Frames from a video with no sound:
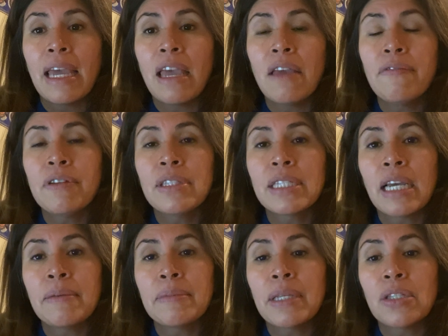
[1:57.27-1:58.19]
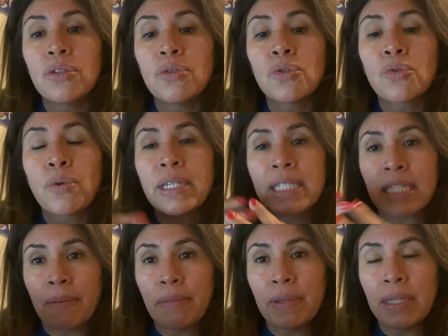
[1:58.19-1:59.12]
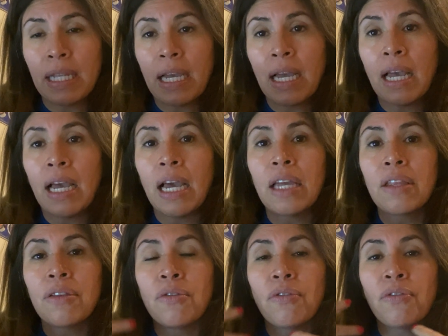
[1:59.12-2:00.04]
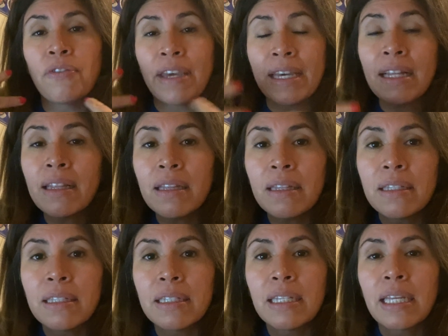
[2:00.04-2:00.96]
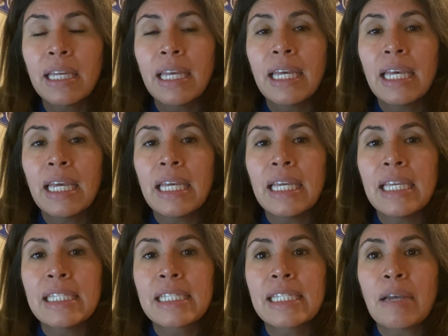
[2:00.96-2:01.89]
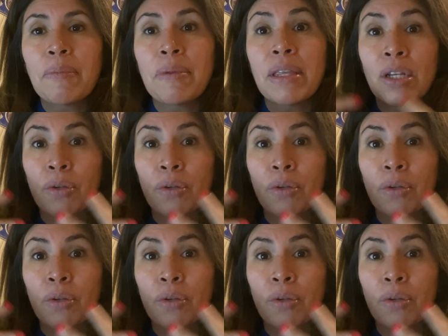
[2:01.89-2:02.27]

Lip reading: every time that you try something and you fail is something